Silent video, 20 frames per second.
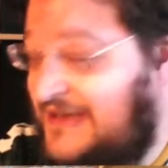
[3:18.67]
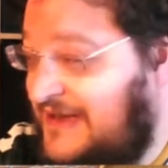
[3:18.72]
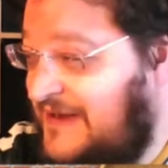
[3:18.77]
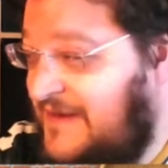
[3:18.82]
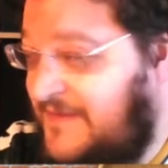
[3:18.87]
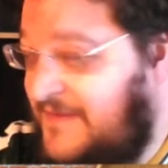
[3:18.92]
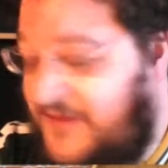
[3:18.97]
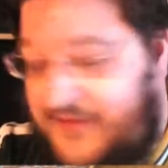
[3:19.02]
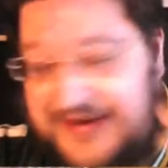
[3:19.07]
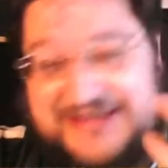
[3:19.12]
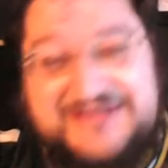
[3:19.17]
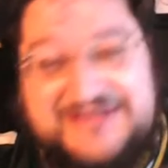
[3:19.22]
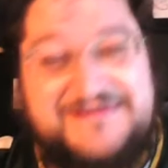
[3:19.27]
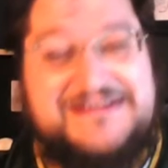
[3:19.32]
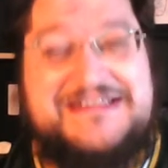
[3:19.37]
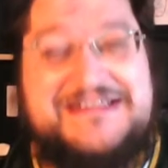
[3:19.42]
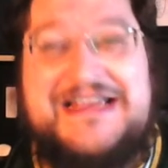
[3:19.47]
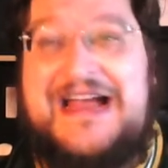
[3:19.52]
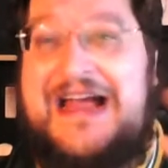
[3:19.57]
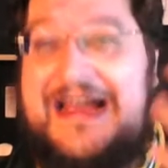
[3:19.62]
the rest of
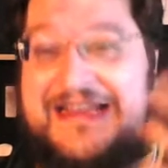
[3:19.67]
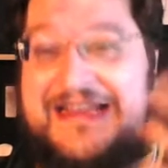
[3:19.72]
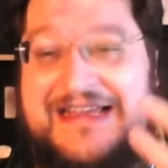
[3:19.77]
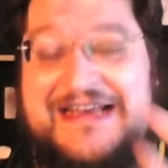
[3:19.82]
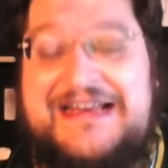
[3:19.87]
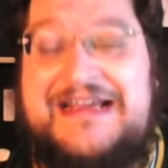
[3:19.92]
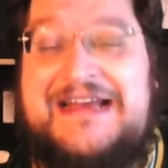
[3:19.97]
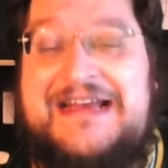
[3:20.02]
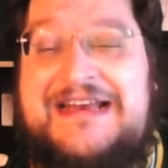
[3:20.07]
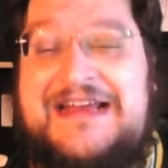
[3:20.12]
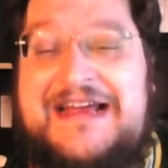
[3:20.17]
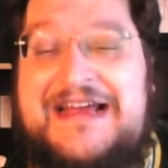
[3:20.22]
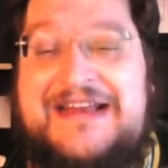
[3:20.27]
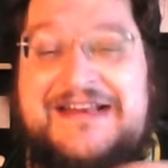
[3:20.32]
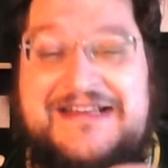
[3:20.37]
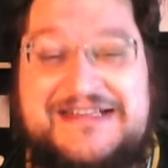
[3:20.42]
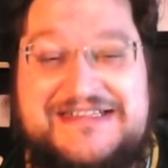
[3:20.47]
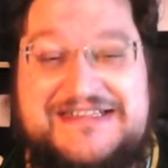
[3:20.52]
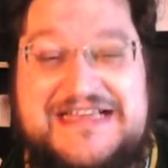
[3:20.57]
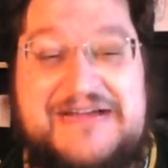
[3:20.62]
his gang, yada yada yada, and
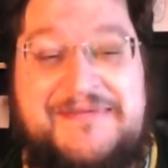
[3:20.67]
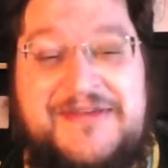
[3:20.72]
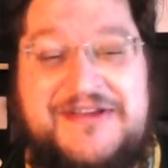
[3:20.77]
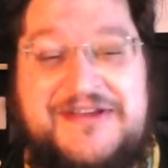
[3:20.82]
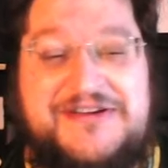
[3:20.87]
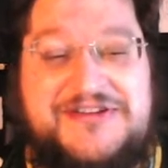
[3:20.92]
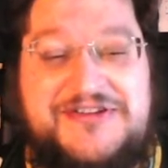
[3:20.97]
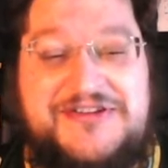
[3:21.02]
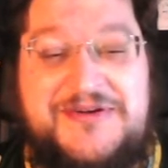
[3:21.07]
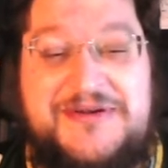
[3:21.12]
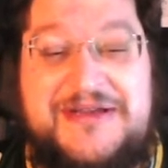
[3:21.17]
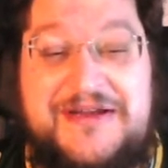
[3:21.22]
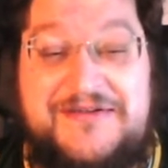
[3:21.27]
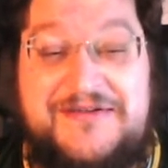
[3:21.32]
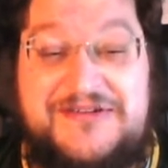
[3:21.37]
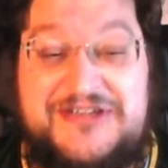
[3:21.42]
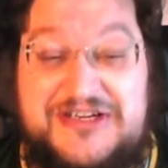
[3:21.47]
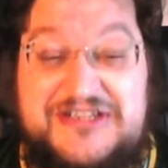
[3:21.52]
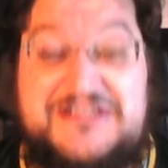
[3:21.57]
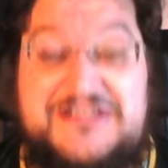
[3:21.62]
the Sabbath who's doing it
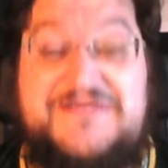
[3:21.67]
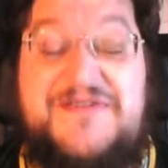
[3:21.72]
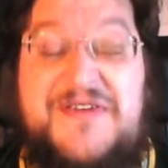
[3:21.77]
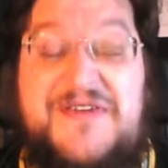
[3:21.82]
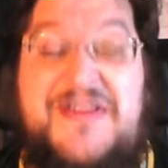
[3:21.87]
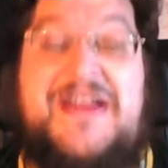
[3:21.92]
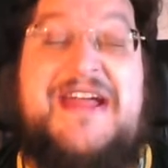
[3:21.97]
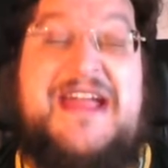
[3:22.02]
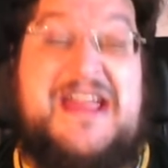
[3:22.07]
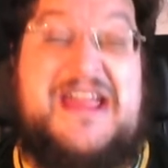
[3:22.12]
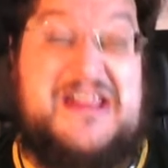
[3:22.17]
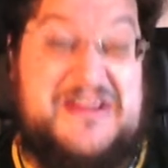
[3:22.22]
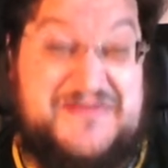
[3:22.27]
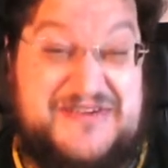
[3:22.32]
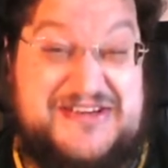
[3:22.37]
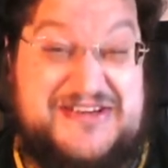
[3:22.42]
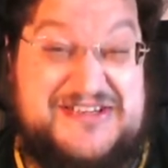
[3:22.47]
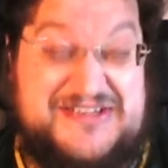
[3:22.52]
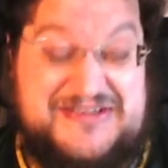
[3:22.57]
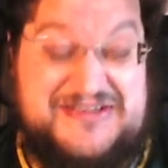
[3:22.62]
just for the hell of
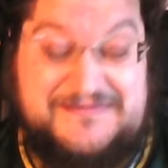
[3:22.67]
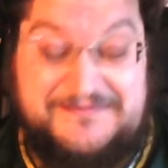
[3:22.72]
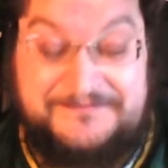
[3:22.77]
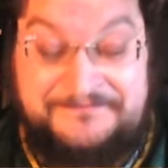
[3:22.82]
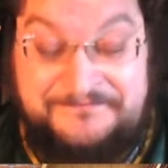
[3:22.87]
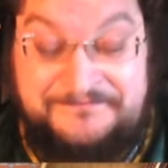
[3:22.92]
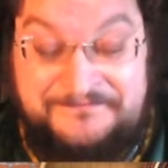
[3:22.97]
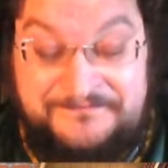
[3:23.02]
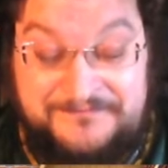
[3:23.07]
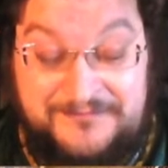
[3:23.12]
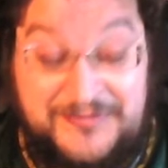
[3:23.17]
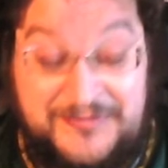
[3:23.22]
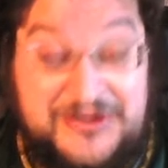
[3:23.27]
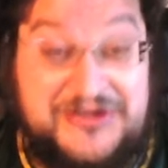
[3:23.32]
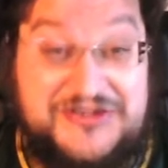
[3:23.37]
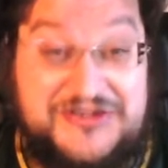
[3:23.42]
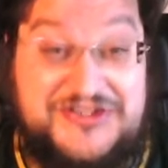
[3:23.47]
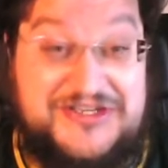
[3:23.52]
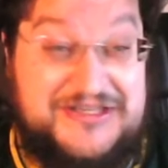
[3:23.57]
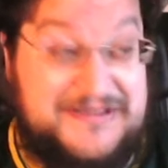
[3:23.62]
it
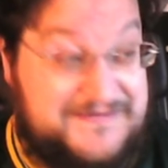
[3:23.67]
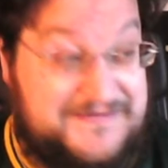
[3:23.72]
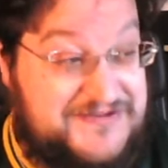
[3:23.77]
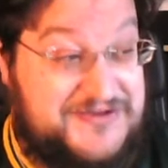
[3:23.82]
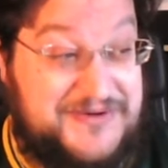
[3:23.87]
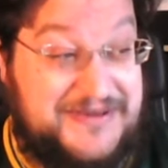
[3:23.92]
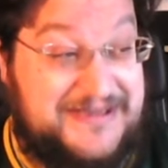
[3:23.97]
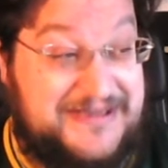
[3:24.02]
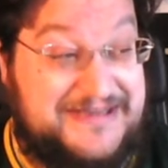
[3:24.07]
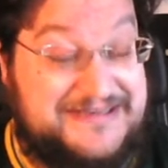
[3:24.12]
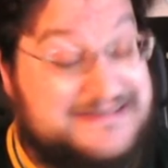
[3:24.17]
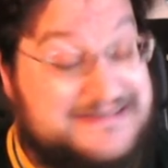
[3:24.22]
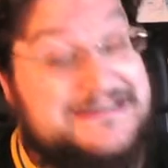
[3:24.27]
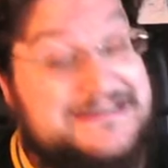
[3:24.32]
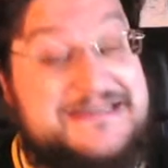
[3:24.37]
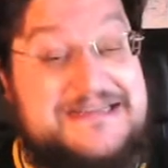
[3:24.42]
because she loves doing it.